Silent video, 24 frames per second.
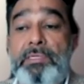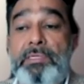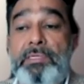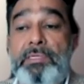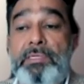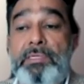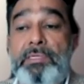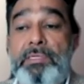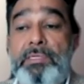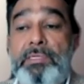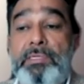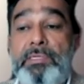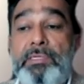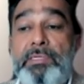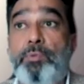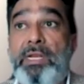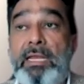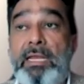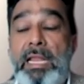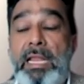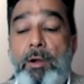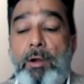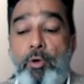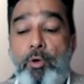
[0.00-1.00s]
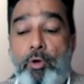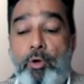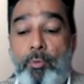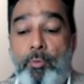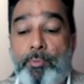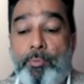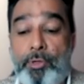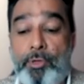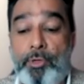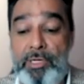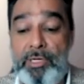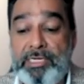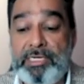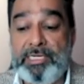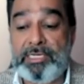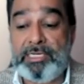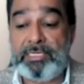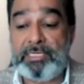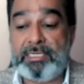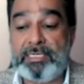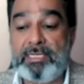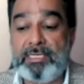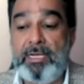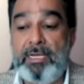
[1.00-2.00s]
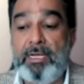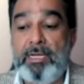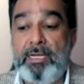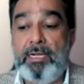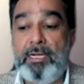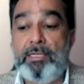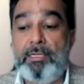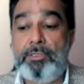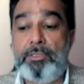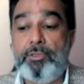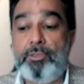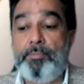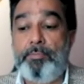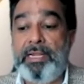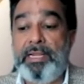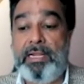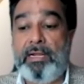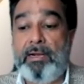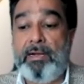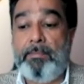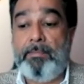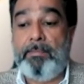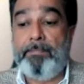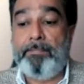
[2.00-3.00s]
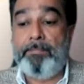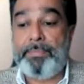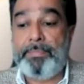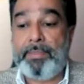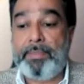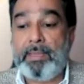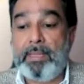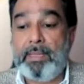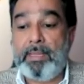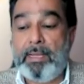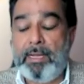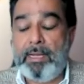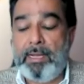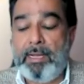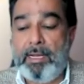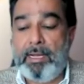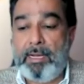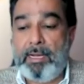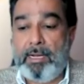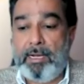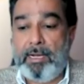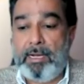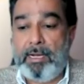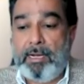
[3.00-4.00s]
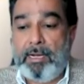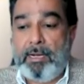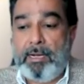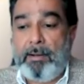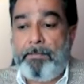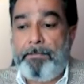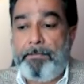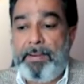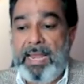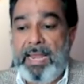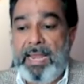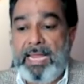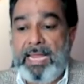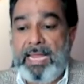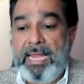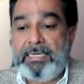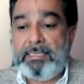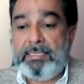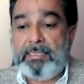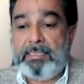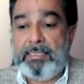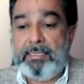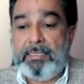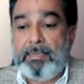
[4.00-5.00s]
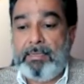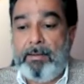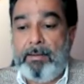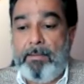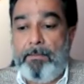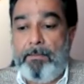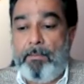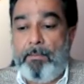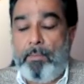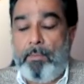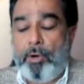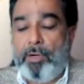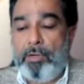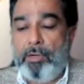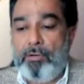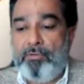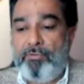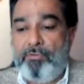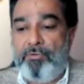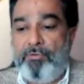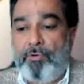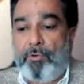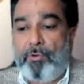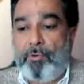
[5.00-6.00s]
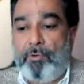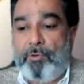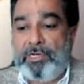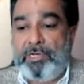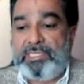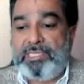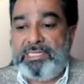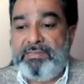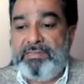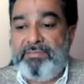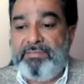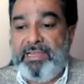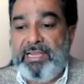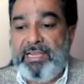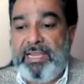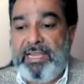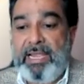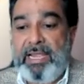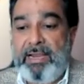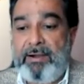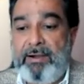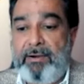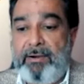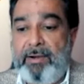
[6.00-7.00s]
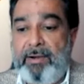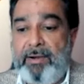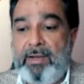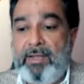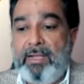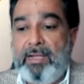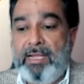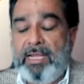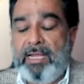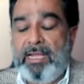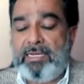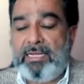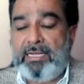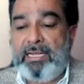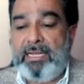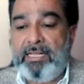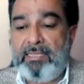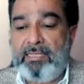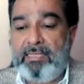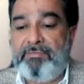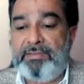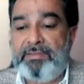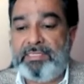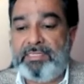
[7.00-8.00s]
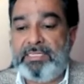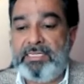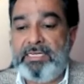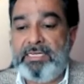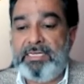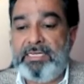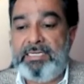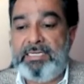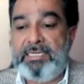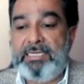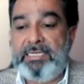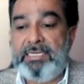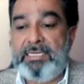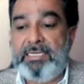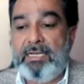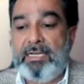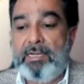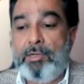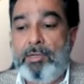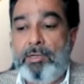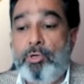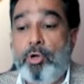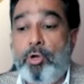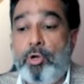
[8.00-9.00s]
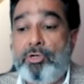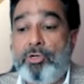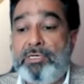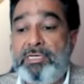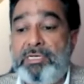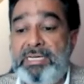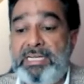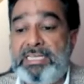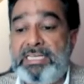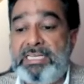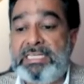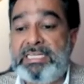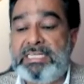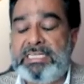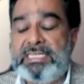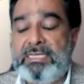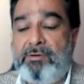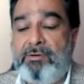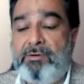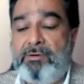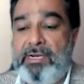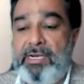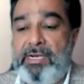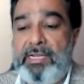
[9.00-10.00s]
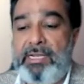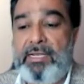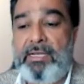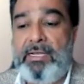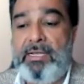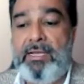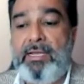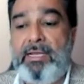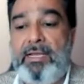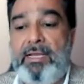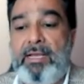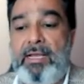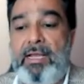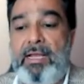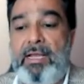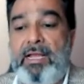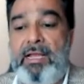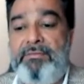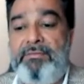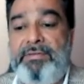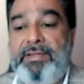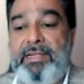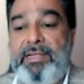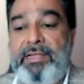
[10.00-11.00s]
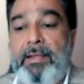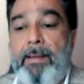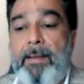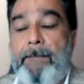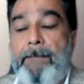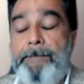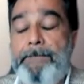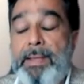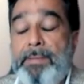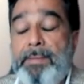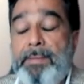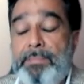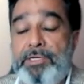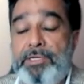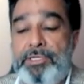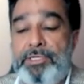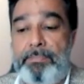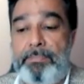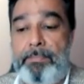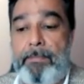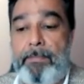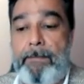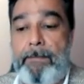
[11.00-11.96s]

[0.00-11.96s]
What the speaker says: and the plans will allow communities to become a planned model for receiving care at a health facility, not necessarily having membership.